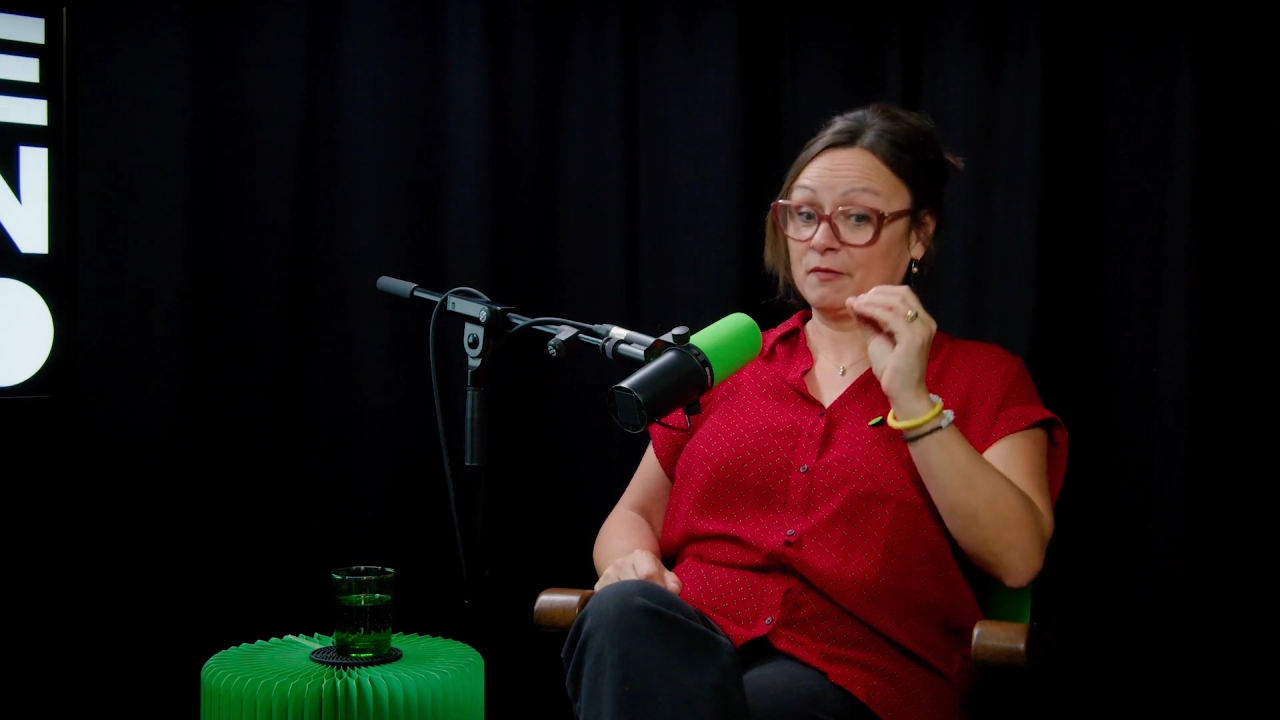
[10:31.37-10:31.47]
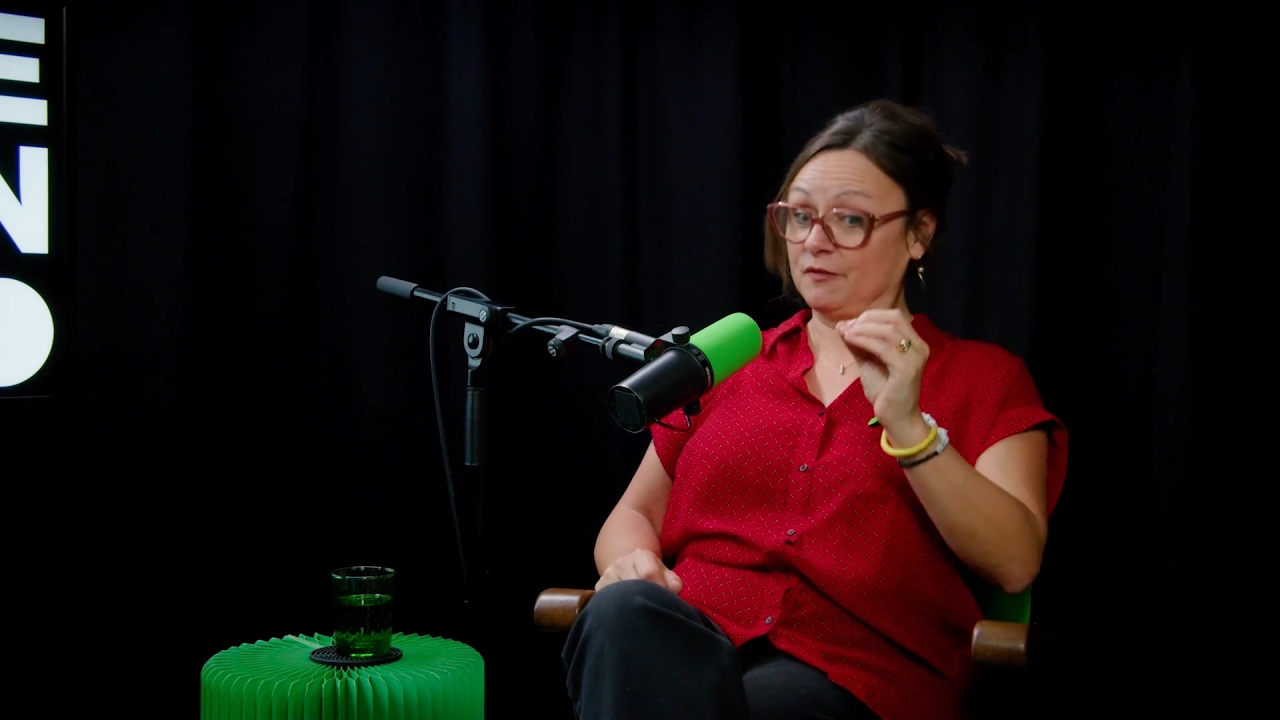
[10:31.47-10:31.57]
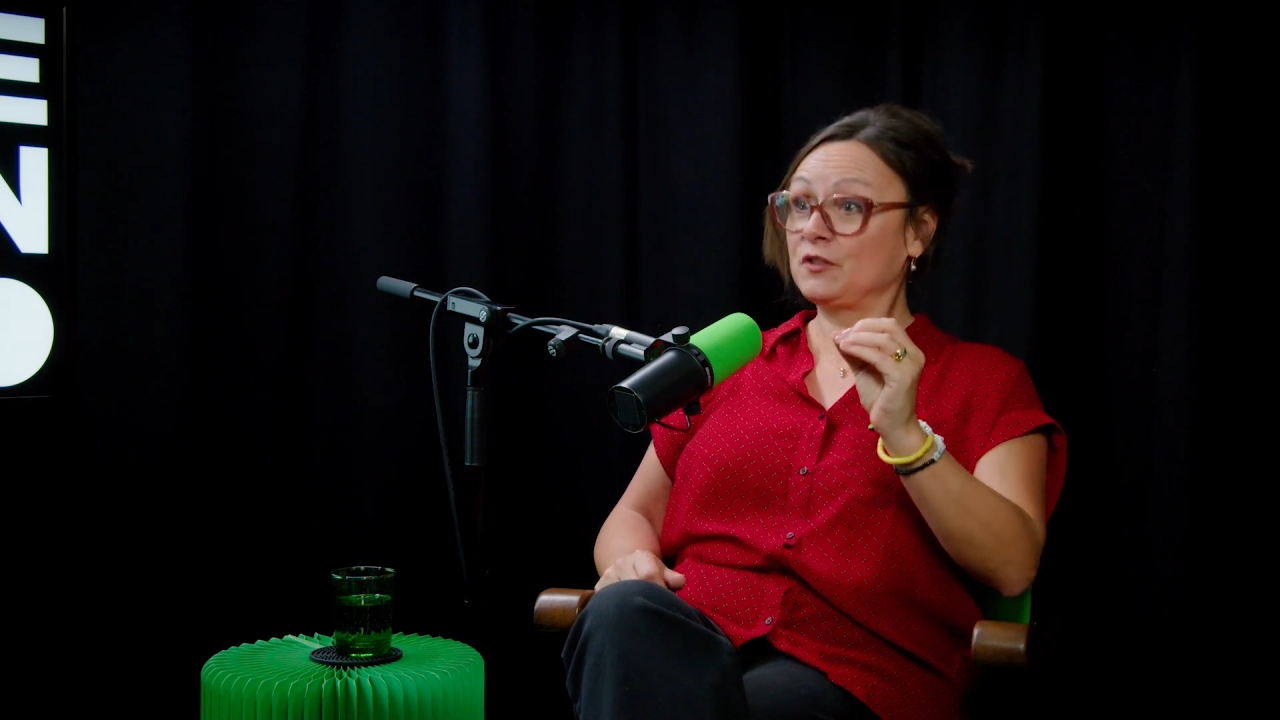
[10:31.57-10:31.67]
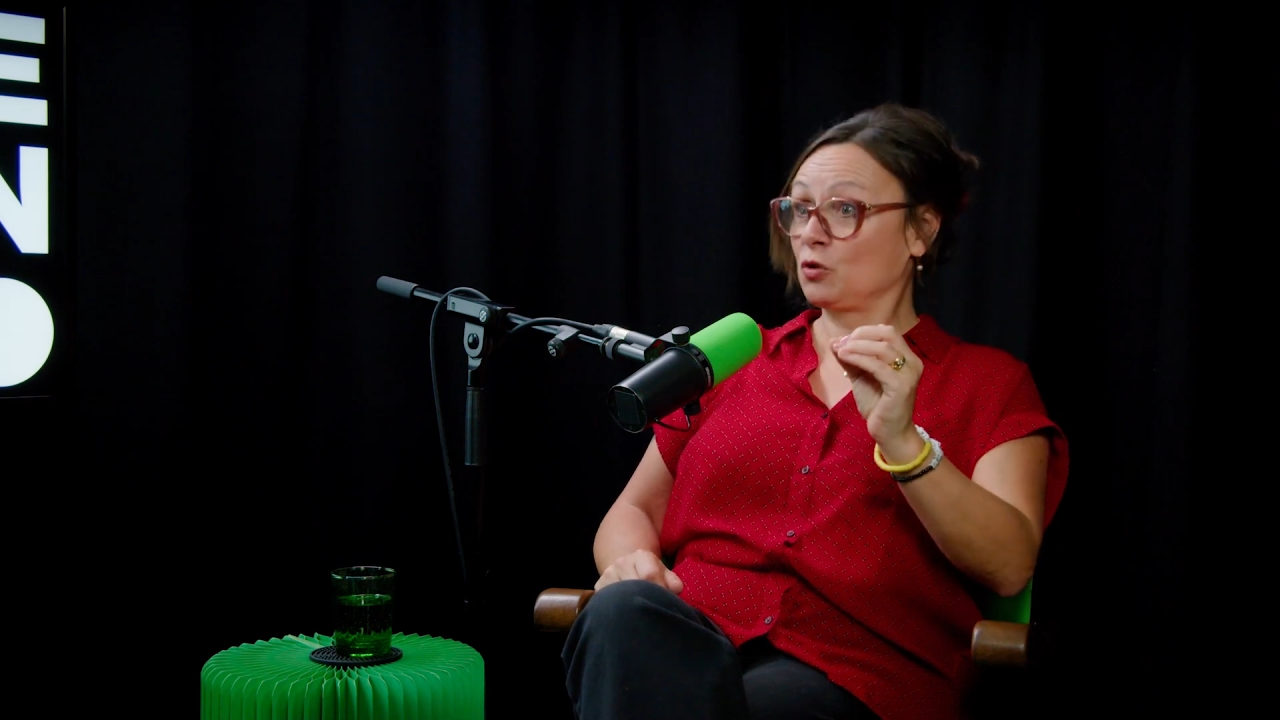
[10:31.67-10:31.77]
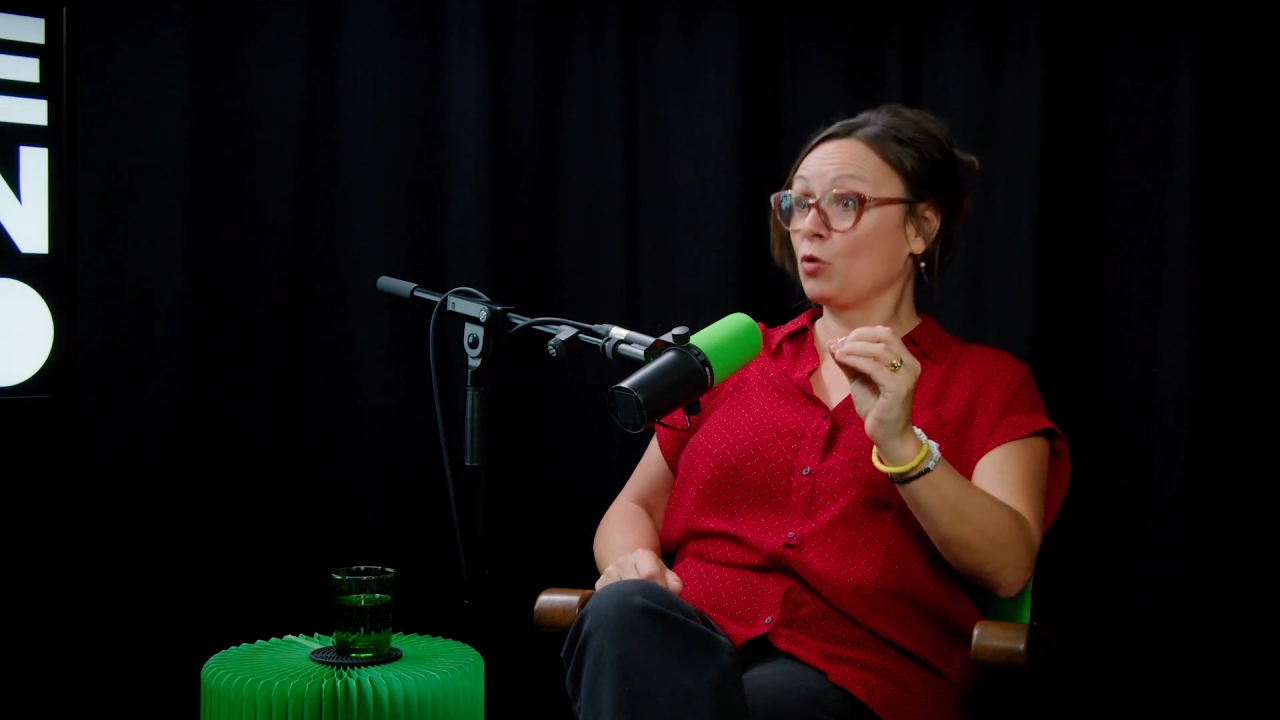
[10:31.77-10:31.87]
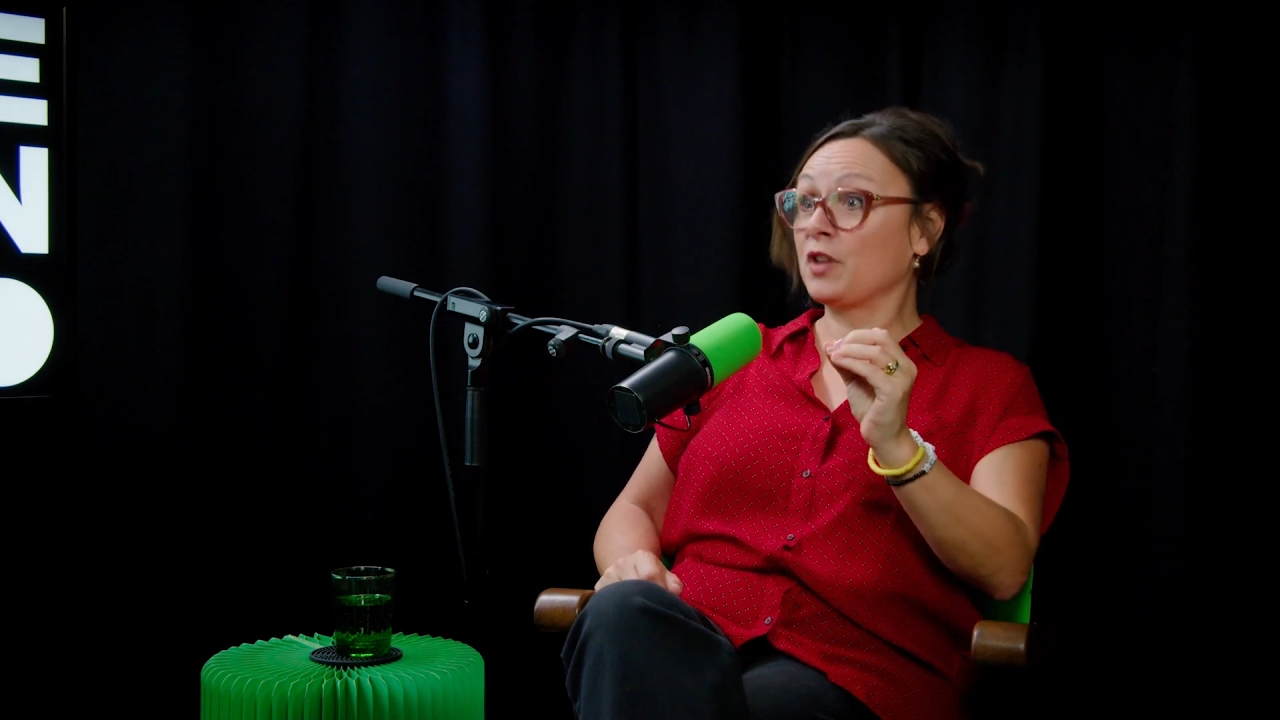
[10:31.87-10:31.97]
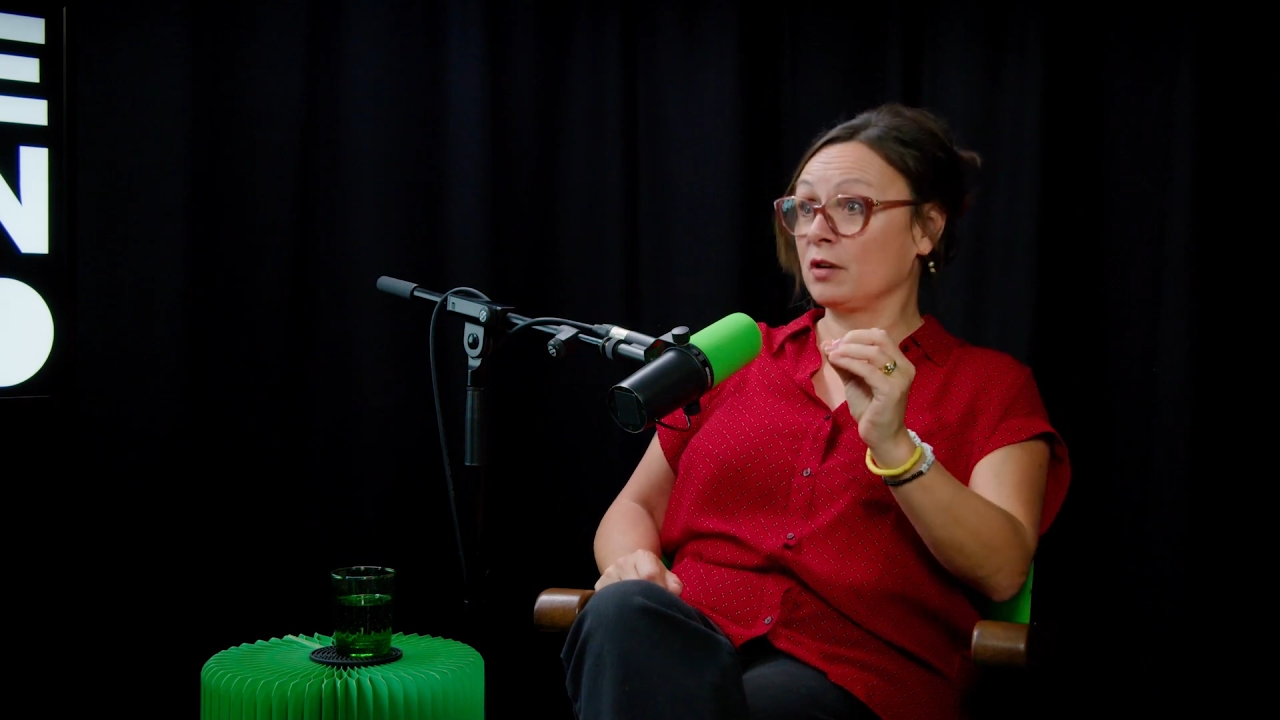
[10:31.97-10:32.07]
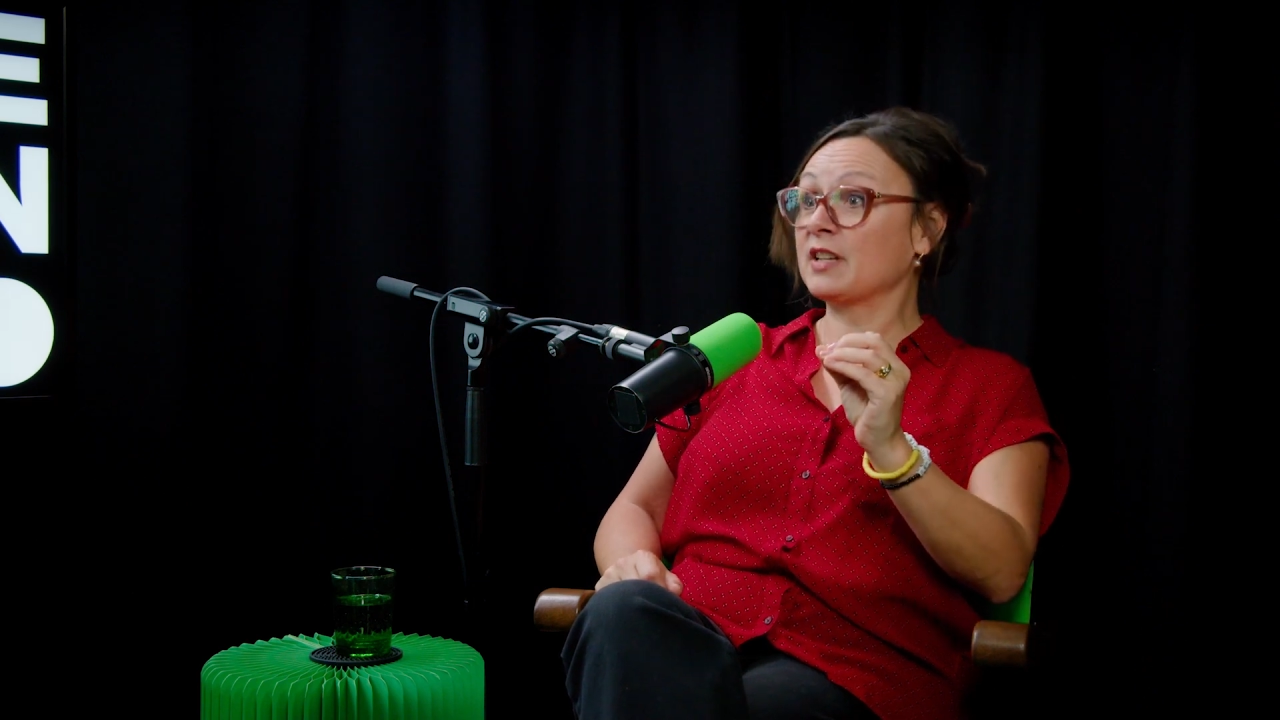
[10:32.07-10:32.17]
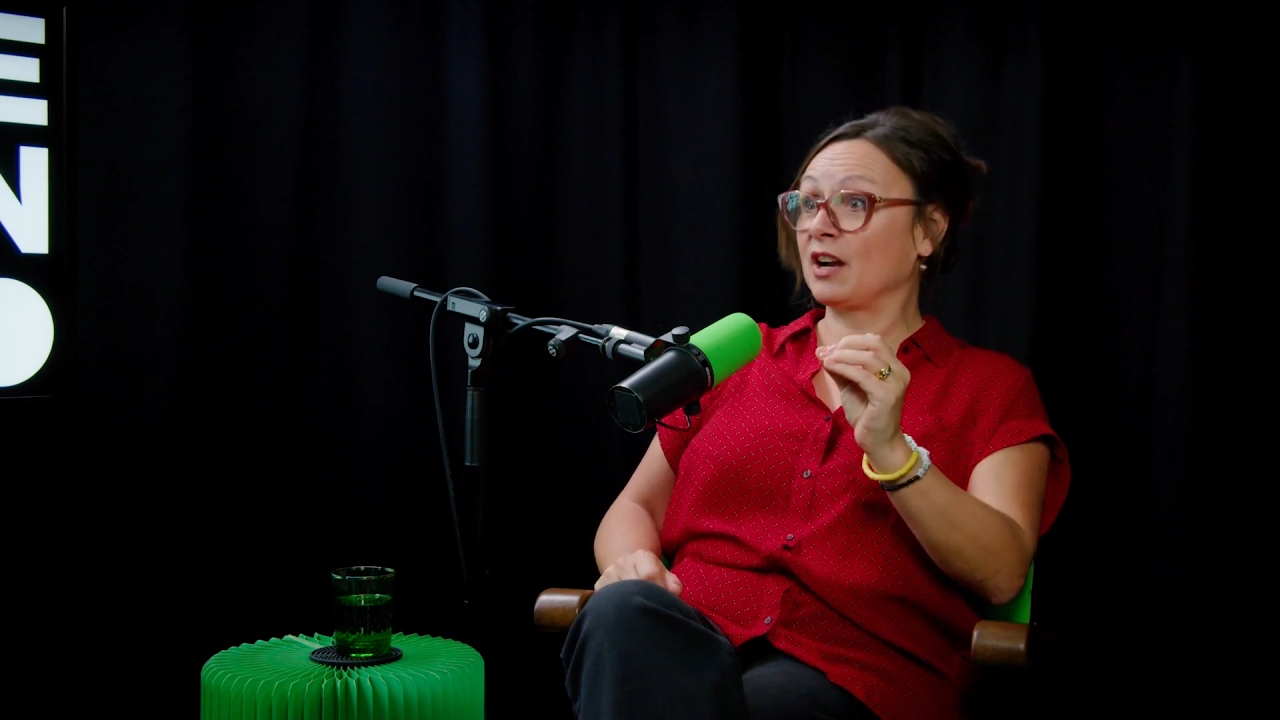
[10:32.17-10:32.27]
sort those